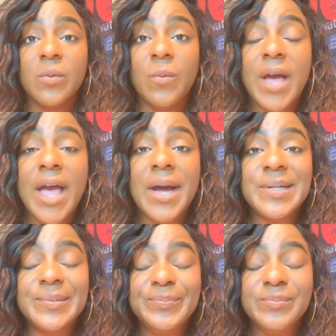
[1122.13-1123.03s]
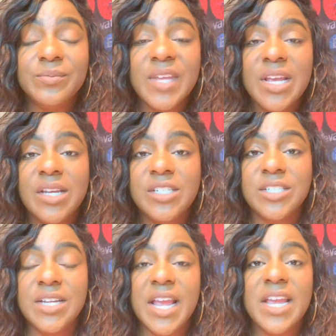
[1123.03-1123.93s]
wow,
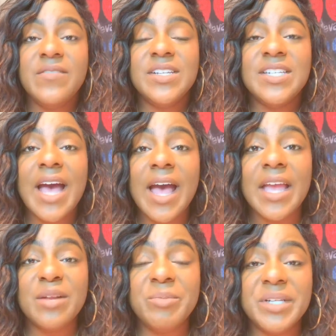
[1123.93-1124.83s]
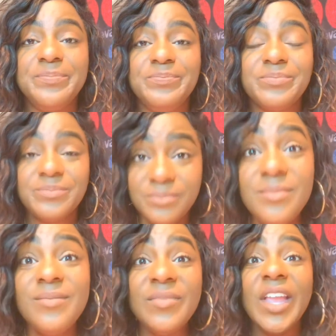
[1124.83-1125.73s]
she gave the tithe, but
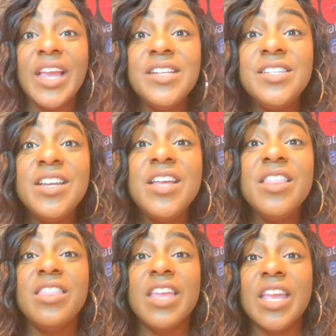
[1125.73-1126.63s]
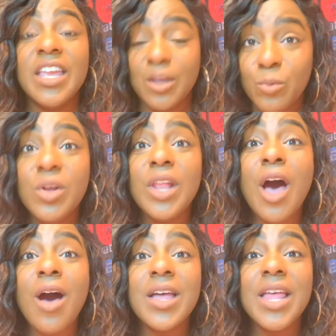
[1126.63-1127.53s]
it's a good thing, and we'll
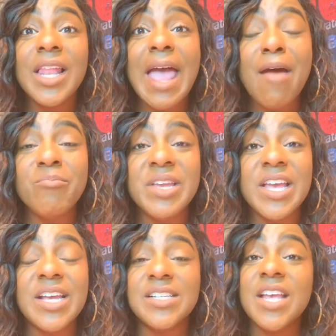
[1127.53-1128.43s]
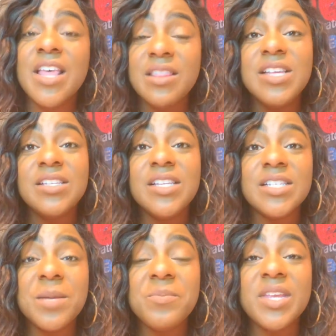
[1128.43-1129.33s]
all clap because this is
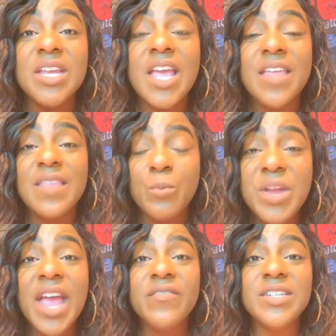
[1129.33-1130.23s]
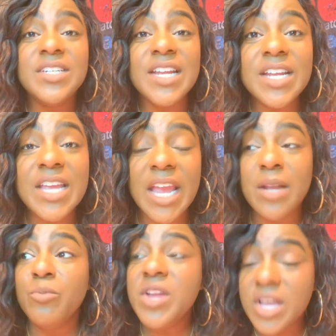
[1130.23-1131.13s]
something that we have to
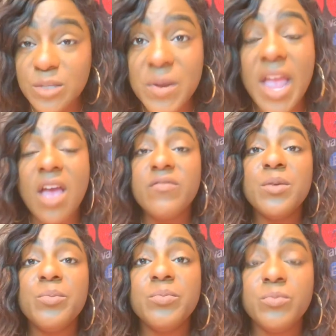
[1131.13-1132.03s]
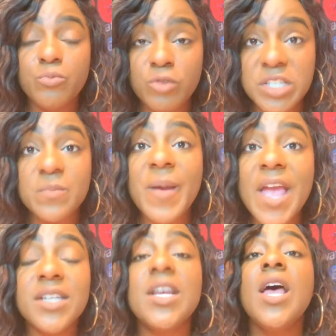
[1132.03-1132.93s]
dedicate because we have to
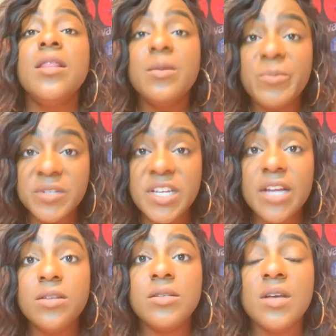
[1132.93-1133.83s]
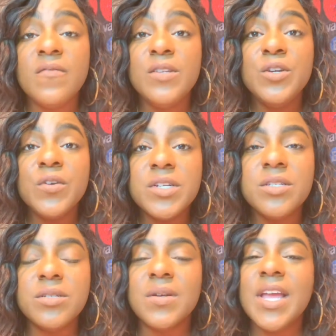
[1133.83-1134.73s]
respect the protectors of the
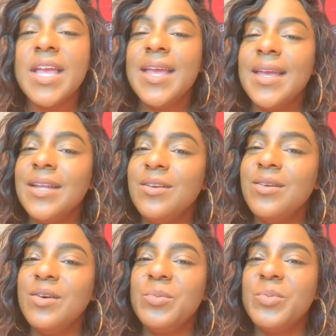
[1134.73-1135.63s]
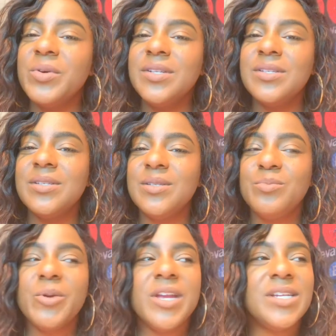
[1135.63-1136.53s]
crystal. And you know, Princess
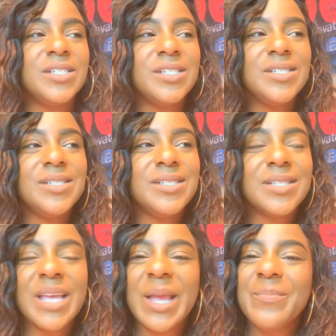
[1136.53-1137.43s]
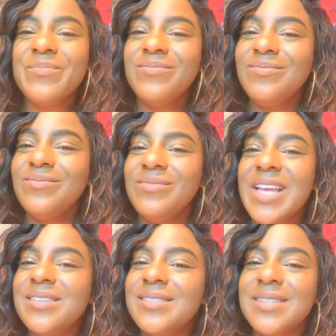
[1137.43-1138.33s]
Brea, she's just like,
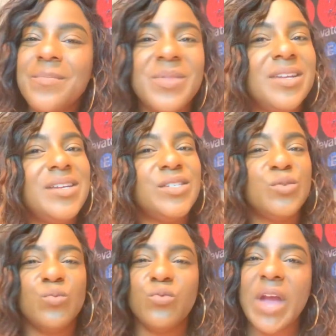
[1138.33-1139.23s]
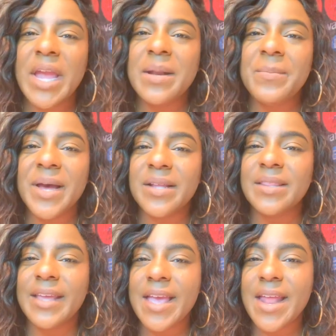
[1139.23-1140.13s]
mm, something isn't right
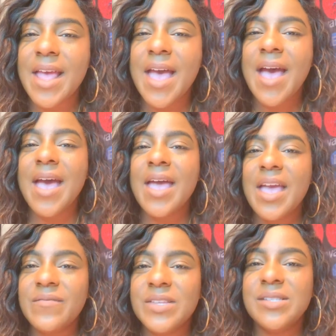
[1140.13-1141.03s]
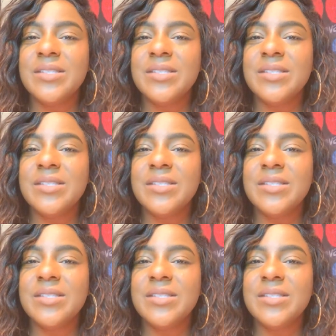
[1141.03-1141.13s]
about that. I have to